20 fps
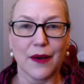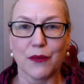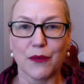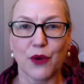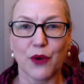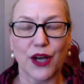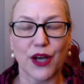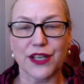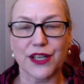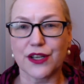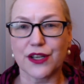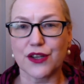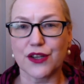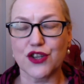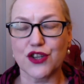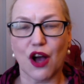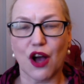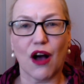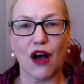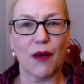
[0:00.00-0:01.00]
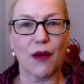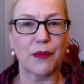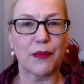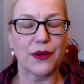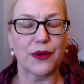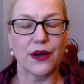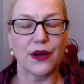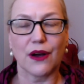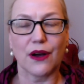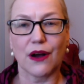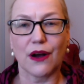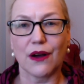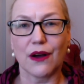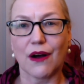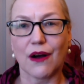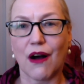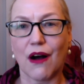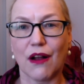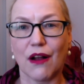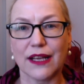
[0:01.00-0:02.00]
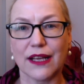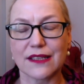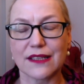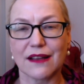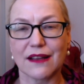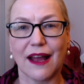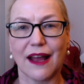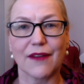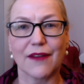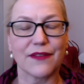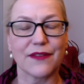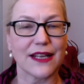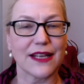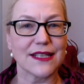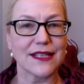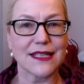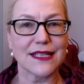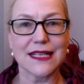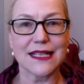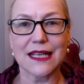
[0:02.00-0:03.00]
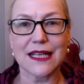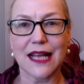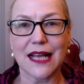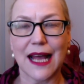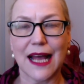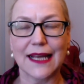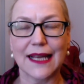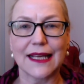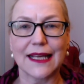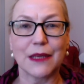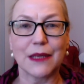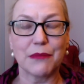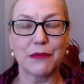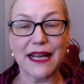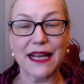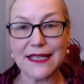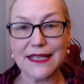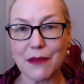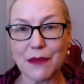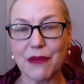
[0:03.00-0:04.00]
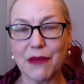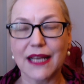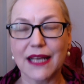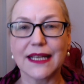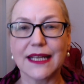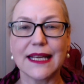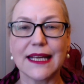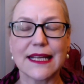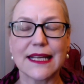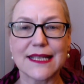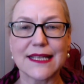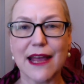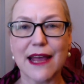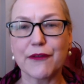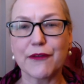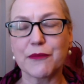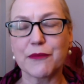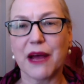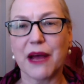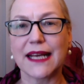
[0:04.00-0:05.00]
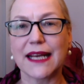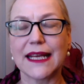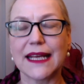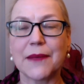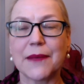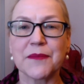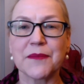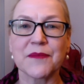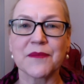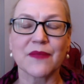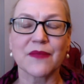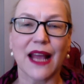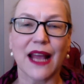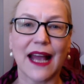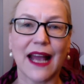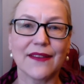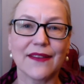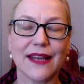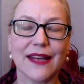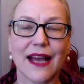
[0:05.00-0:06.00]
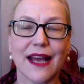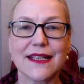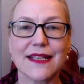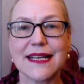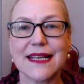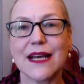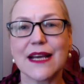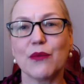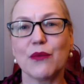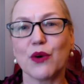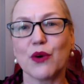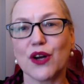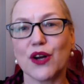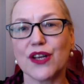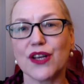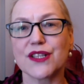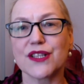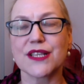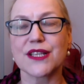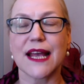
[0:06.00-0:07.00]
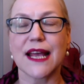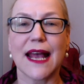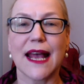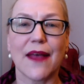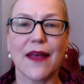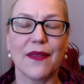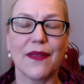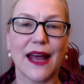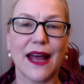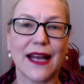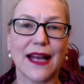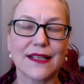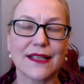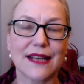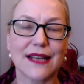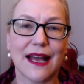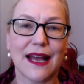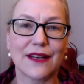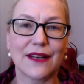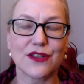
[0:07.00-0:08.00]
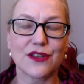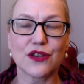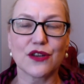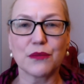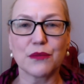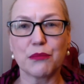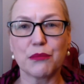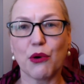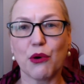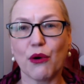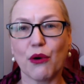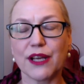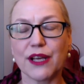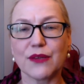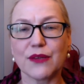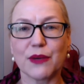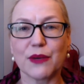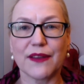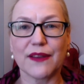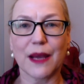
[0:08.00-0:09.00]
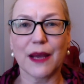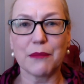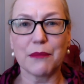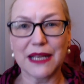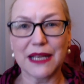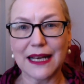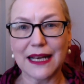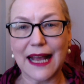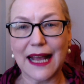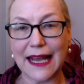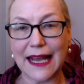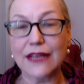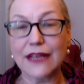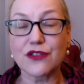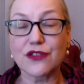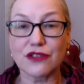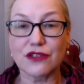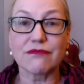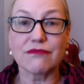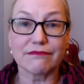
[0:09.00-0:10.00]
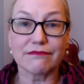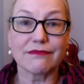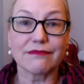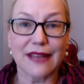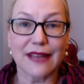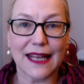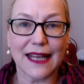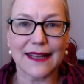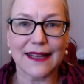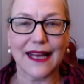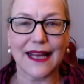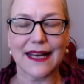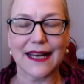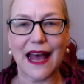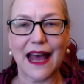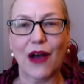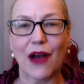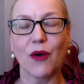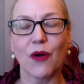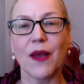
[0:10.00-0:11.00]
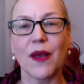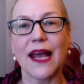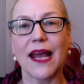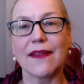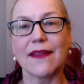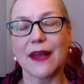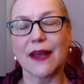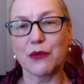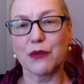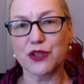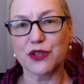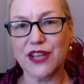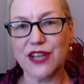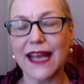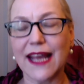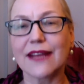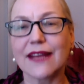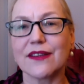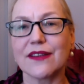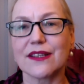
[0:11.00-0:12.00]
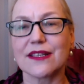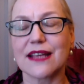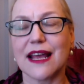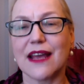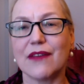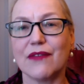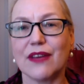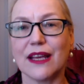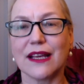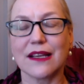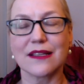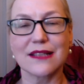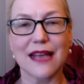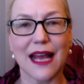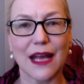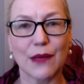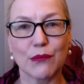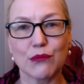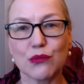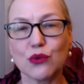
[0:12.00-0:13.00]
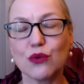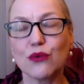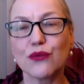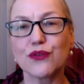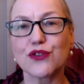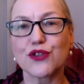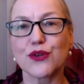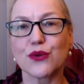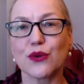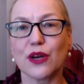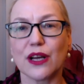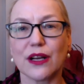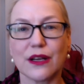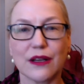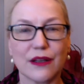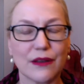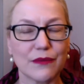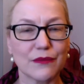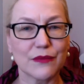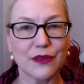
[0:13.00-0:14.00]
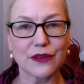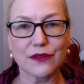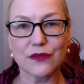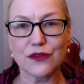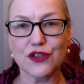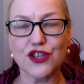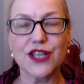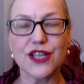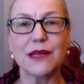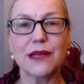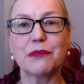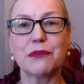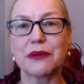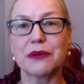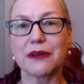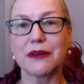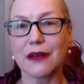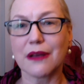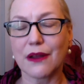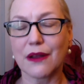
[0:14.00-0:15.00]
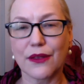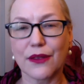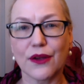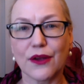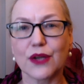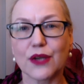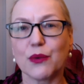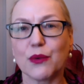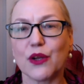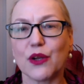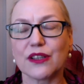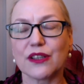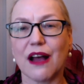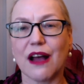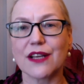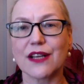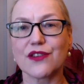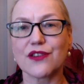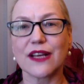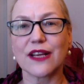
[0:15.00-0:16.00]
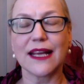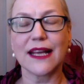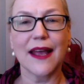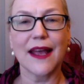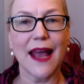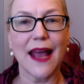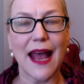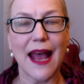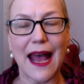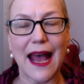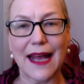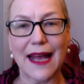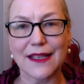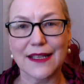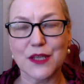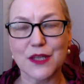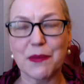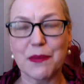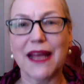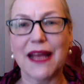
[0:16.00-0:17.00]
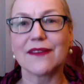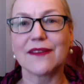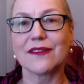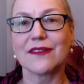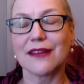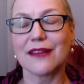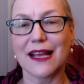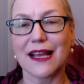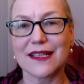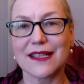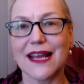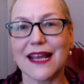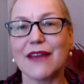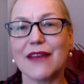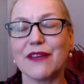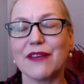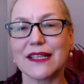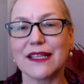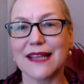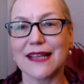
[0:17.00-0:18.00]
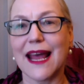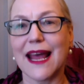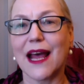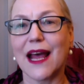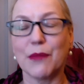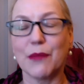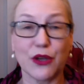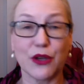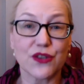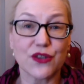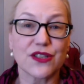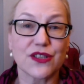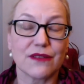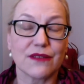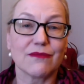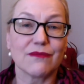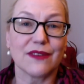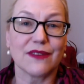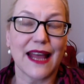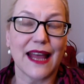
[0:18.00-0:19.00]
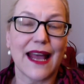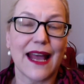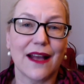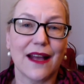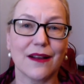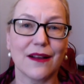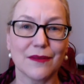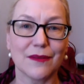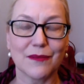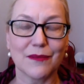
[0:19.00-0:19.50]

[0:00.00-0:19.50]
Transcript: worked in a job all his life that he didn't like. He made some money, he saved money, and the idea was that at a certain point when they are middle-aged, like they are now, they would take the savings and move to a cheap third world country and spend their savings there, because there